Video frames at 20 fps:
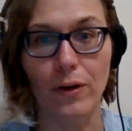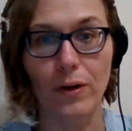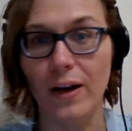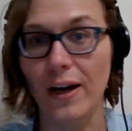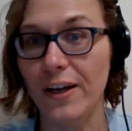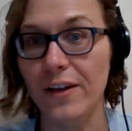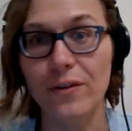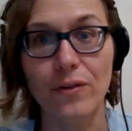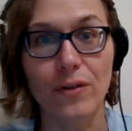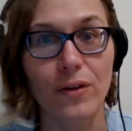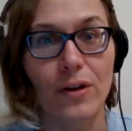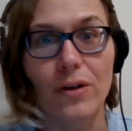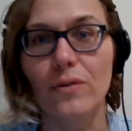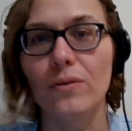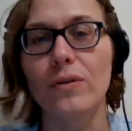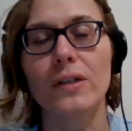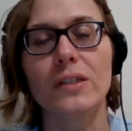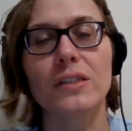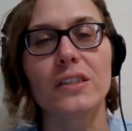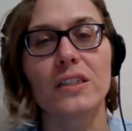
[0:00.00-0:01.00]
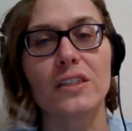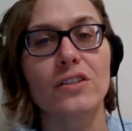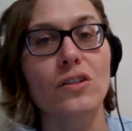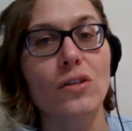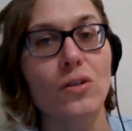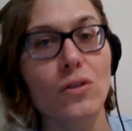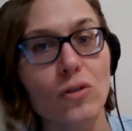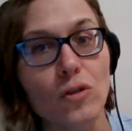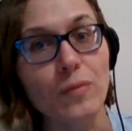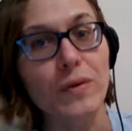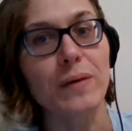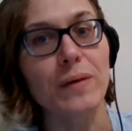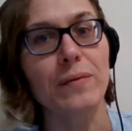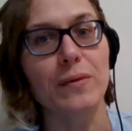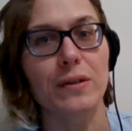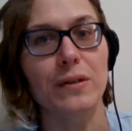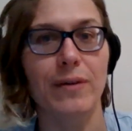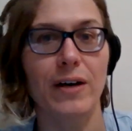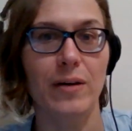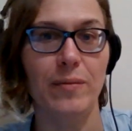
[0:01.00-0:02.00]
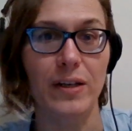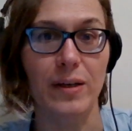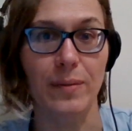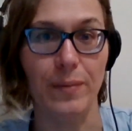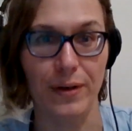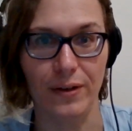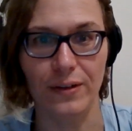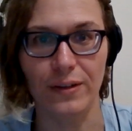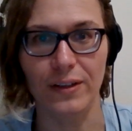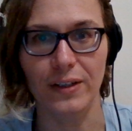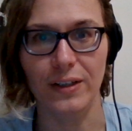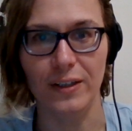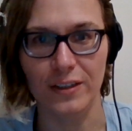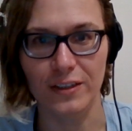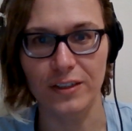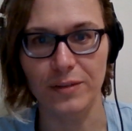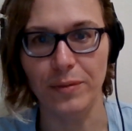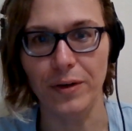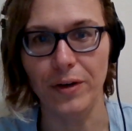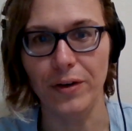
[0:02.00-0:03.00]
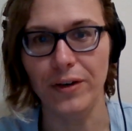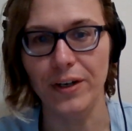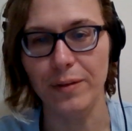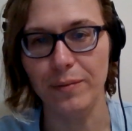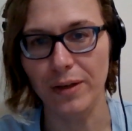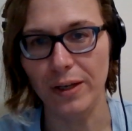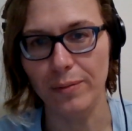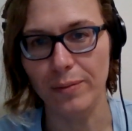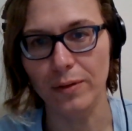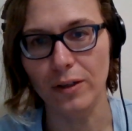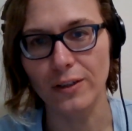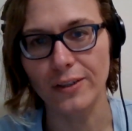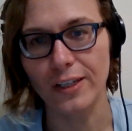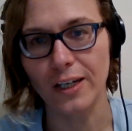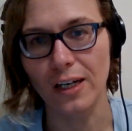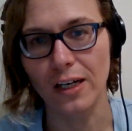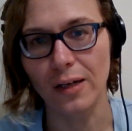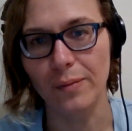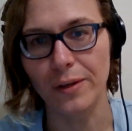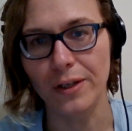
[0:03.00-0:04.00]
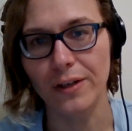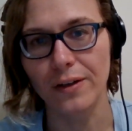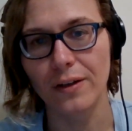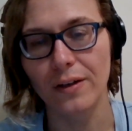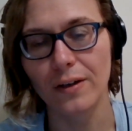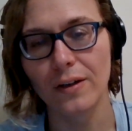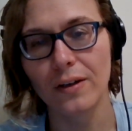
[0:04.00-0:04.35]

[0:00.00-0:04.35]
I don't know what she's told people about me. Apparently smearing people is common.